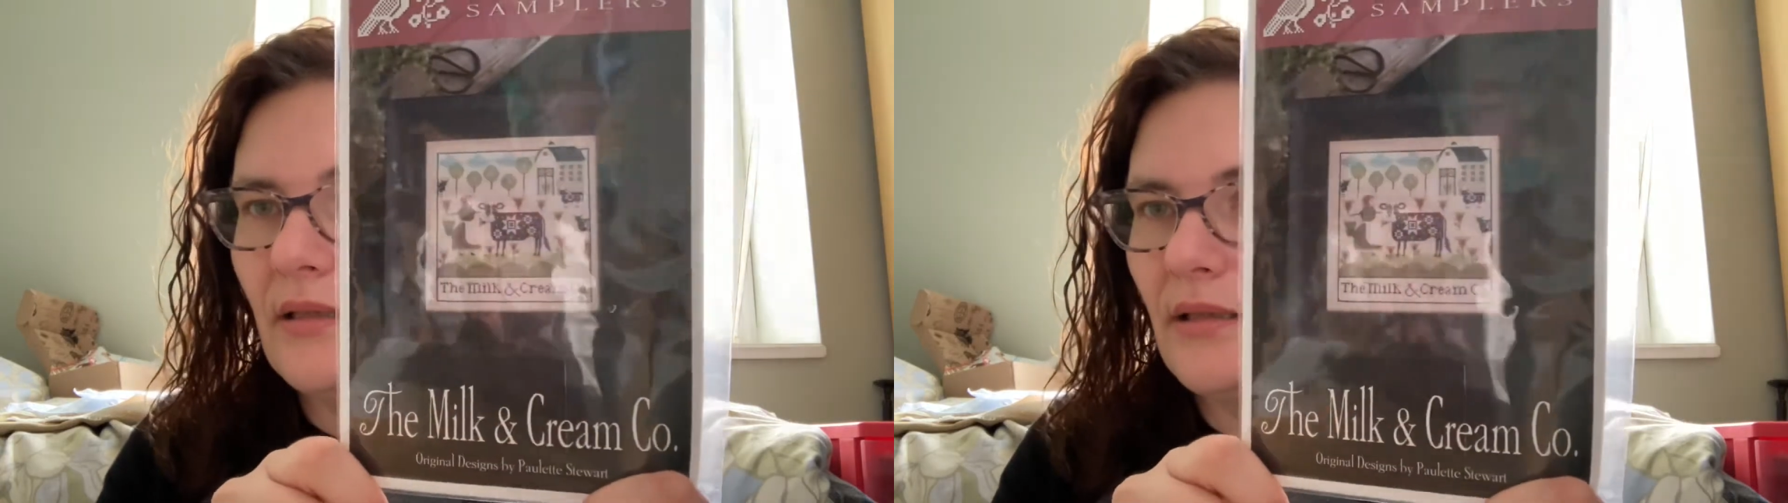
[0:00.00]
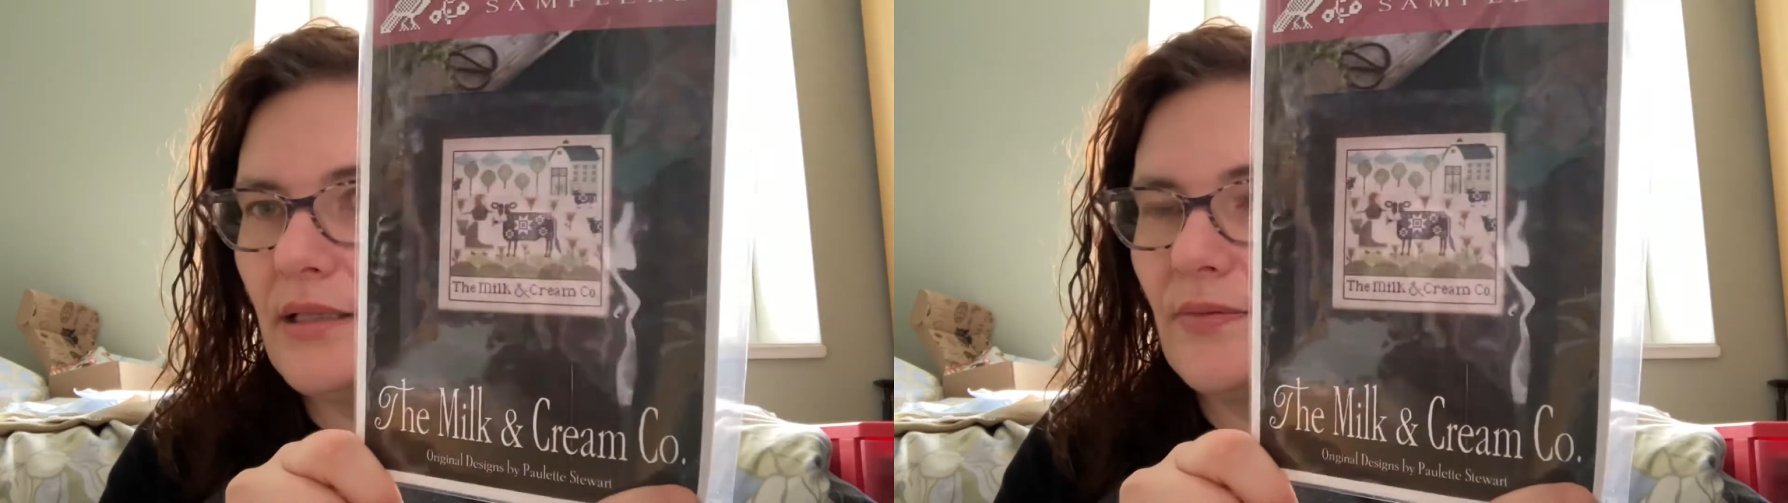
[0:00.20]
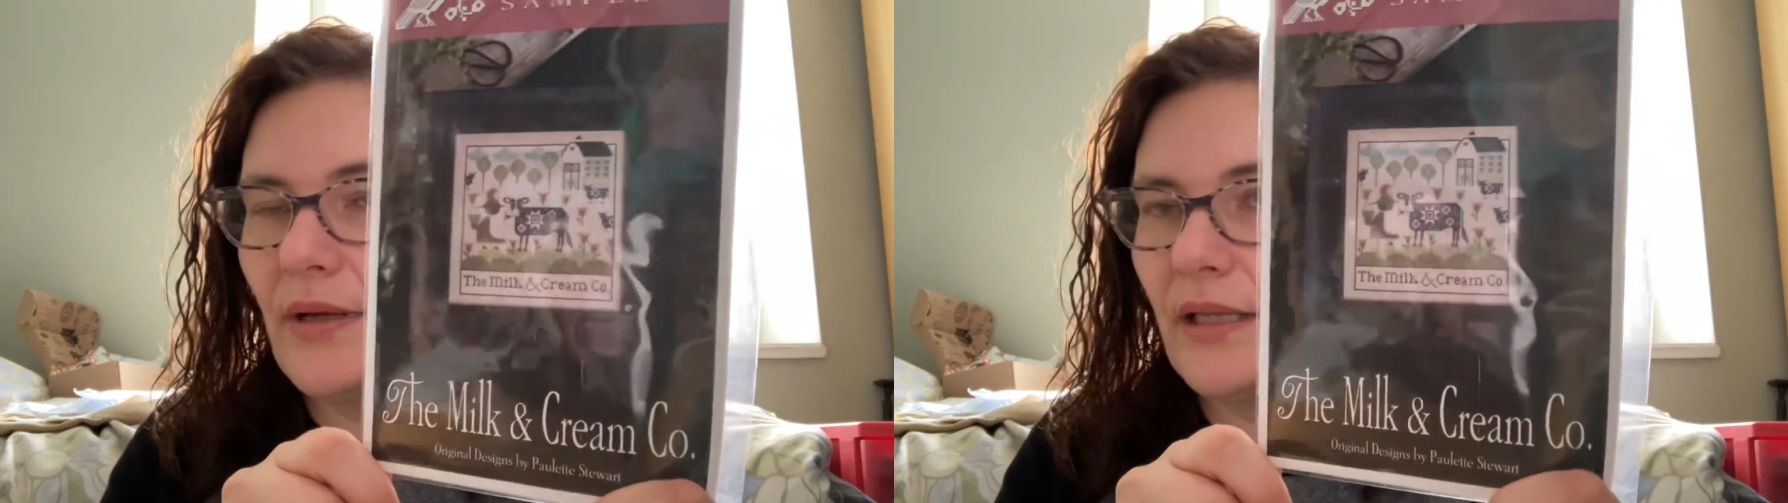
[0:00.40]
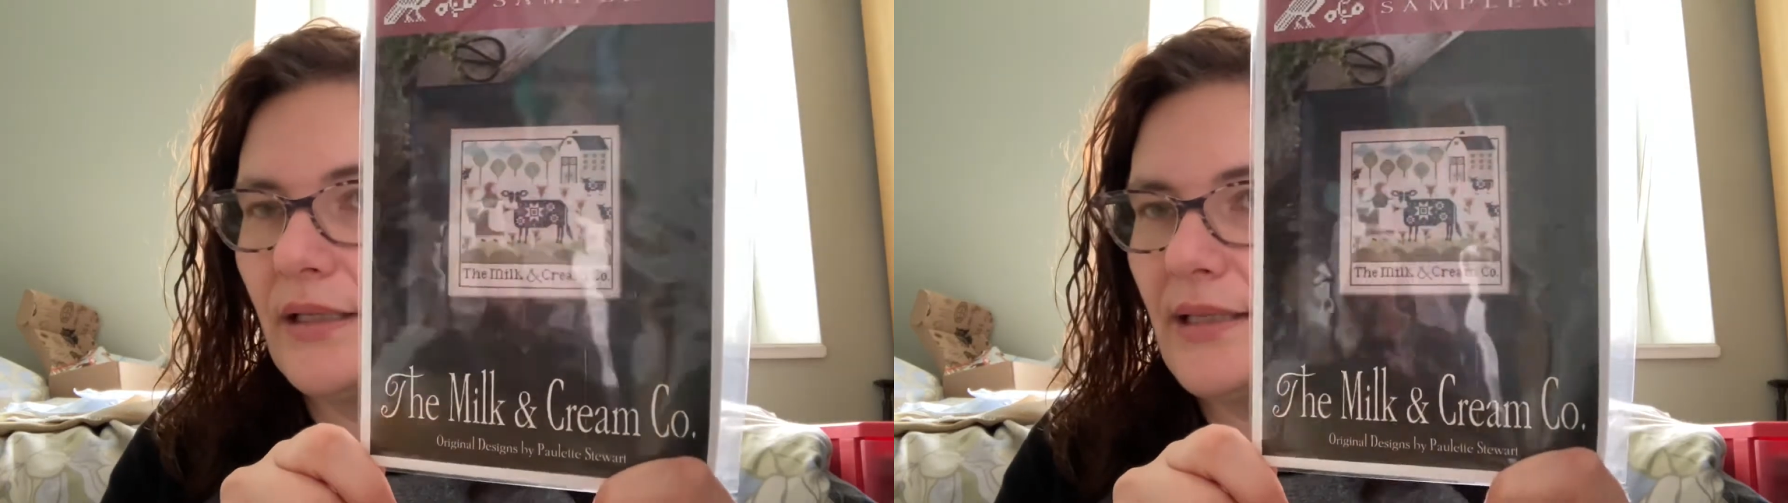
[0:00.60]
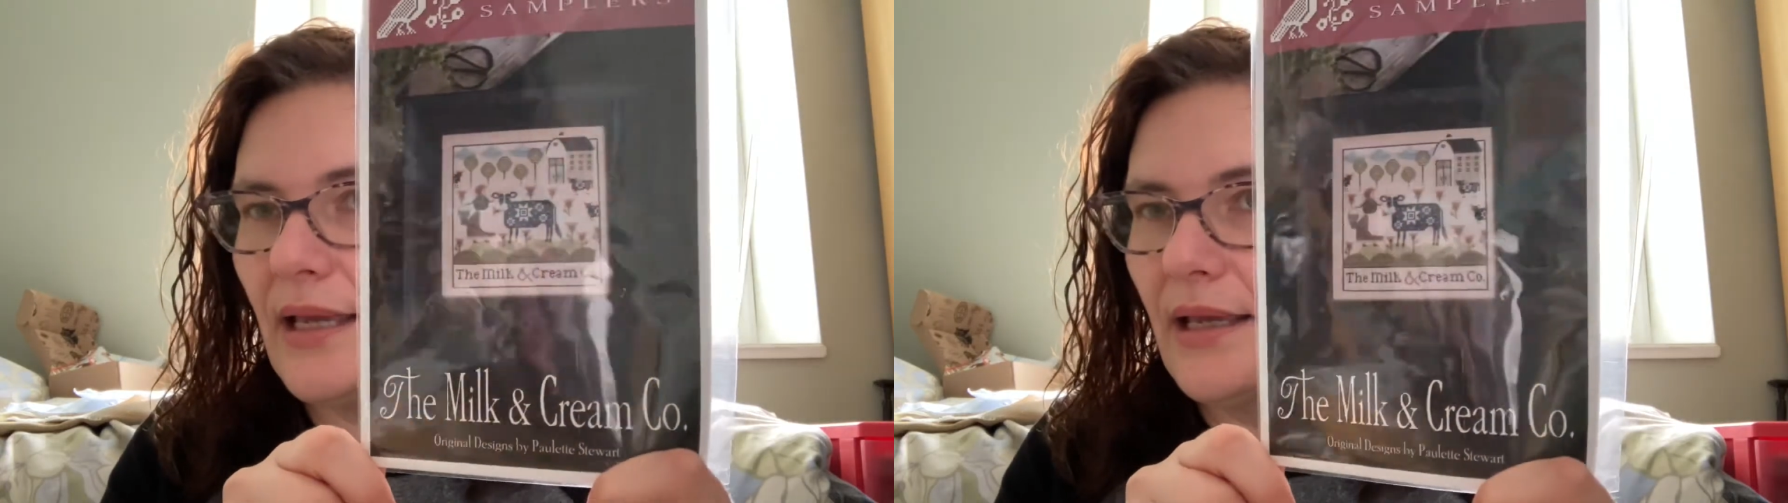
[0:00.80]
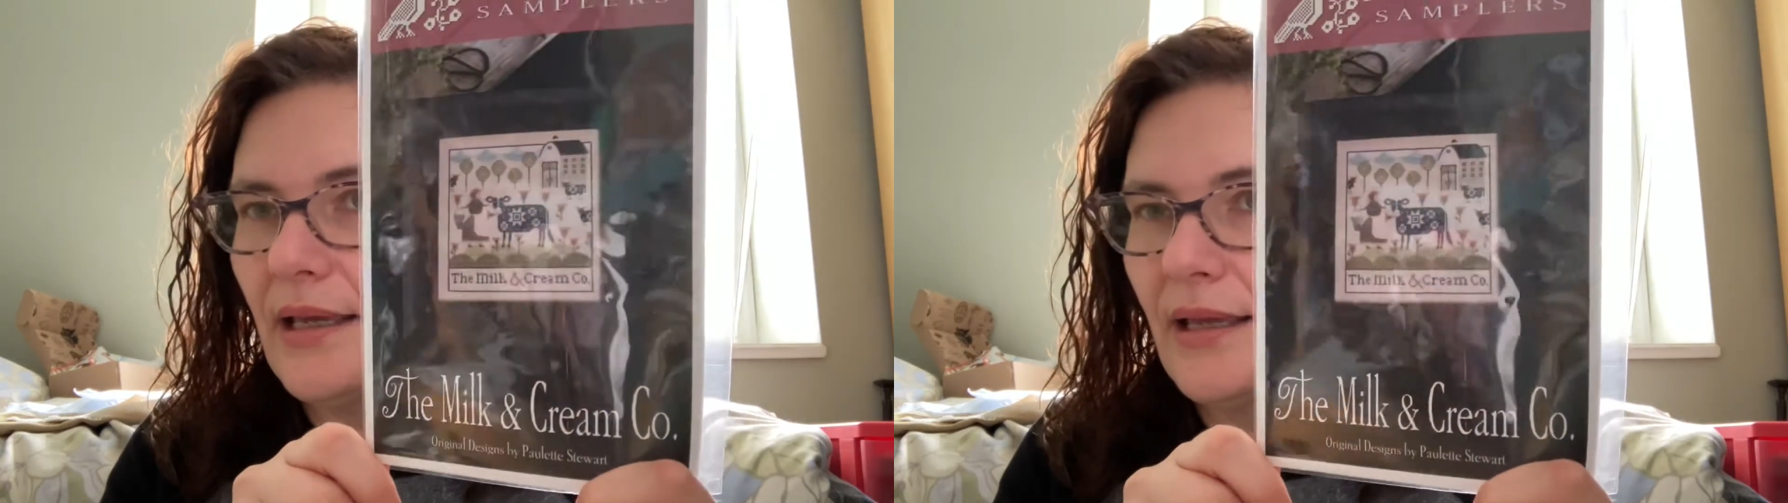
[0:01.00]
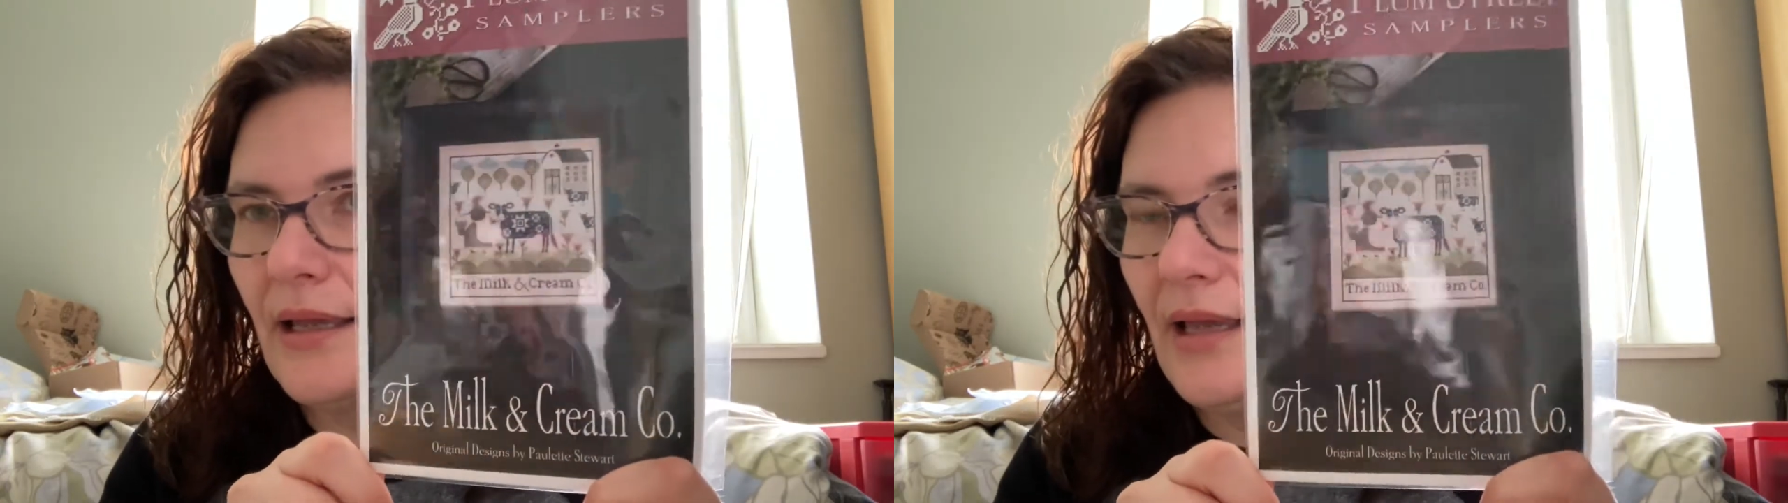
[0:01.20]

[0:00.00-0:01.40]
This is what it looks like.